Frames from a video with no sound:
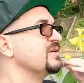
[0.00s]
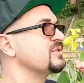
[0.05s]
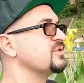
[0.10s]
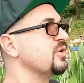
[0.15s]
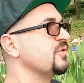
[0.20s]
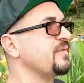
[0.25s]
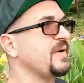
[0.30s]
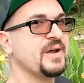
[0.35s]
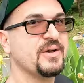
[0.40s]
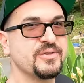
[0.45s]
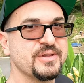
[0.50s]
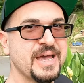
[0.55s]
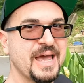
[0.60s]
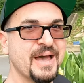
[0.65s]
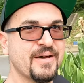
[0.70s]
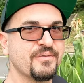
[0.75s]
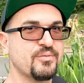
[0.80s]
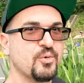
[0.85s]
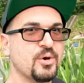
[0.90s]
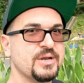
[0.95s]
So if I only
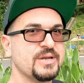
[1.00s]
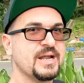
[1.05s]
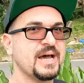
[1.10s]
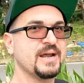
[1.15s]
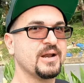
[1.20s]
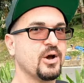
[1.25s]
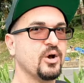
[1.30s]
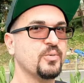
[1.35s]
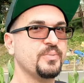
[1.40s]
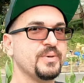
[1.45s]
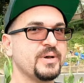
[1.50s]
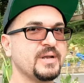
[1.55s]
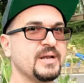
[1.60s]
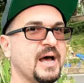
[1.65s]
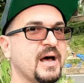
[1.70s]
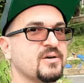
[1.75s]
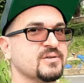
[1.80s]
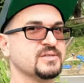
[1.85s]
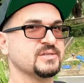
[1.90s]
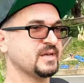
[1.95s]
have one night open,
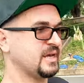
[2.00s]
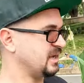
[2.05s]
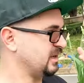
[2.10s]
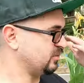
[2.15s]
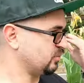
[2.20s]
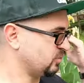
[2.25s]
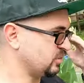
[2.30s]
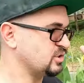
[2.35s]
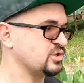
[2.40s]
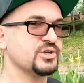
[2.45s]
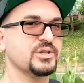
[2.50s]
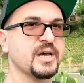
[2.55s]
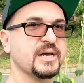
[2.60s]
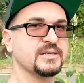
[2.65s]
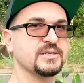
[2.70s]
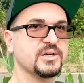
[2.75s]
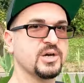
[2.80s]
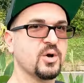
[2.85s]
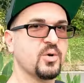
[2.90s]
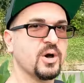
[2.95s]
I'll say, would you like
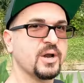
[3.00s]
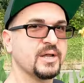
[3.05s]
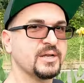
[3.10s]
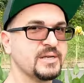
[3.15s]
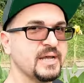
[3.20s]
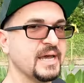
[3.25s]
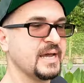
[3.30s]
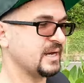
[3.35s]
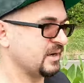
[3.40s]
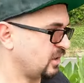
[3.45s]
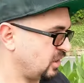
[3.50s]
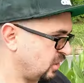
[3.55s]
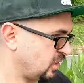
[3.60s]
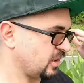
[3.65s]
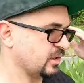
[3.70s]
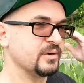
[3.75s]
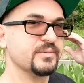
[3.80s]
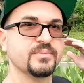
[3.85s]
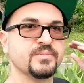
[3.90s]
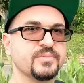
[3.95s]
to go on a date
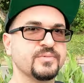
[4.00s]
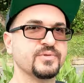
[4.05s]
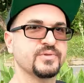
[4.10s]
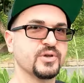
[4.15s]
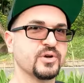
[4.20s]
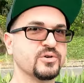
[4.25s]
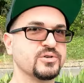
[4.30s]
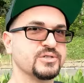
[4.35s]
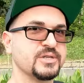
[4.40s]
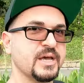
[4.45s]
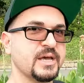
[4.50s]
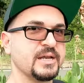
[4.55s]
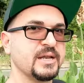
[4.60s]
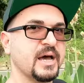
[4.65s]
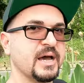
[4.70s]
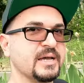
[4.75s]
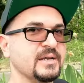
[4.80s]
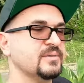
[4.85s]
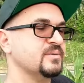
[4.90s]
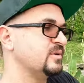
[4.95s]
on Thursday
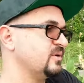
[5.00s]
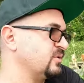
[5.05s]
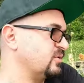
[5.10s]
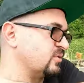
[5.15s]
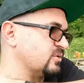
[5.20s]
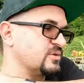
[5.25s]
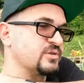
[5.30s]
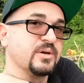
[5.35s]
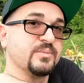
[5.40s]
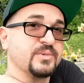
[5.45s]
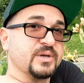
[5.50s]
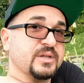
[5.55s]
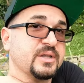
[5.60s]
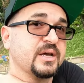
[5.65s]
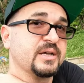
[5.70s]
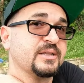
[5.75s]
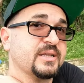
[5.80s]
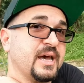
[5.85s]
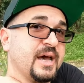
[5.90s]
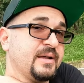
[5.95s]
night, or something
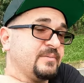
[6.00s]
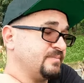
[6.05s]
like that.